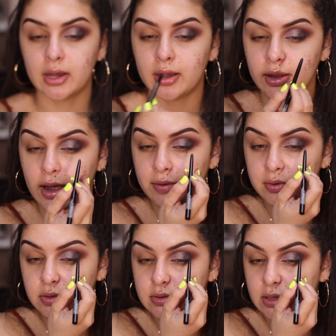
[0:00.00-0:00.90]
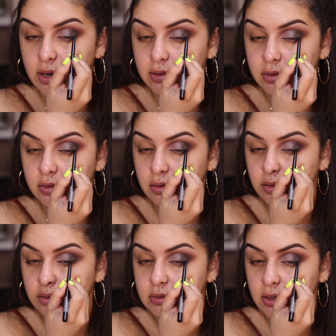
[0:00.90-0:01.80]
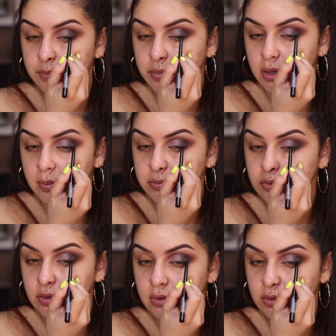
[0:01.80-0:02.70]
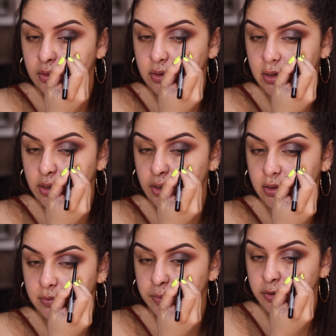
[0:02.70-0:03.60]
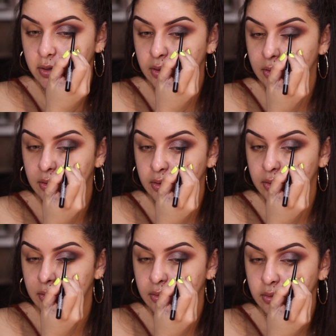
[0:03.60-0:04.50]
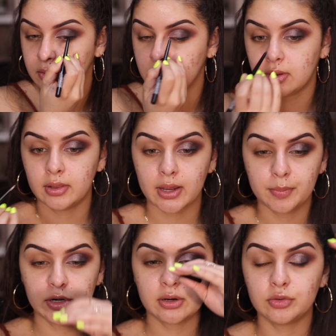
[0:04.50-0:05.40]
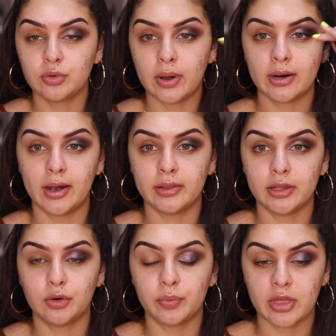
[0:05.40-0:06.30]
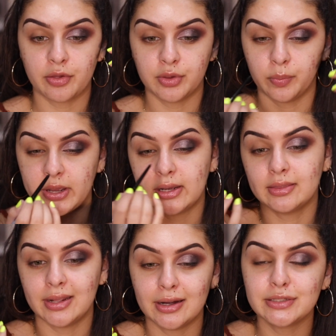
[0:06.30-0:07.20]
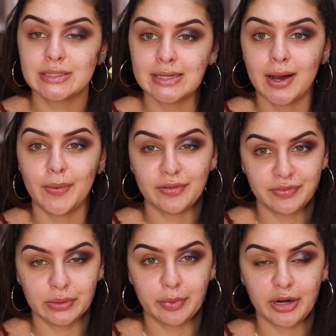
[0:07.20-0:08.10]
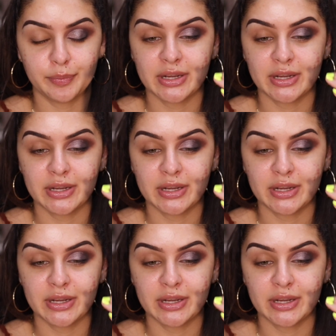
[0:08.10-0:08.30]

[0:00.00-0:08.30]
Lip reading: I haven't used an eyeliner in a long time, but I'm just going to kind of put it on. Like, I'm going to do an eyeliner without the wing, and then I'll see how I feel about it.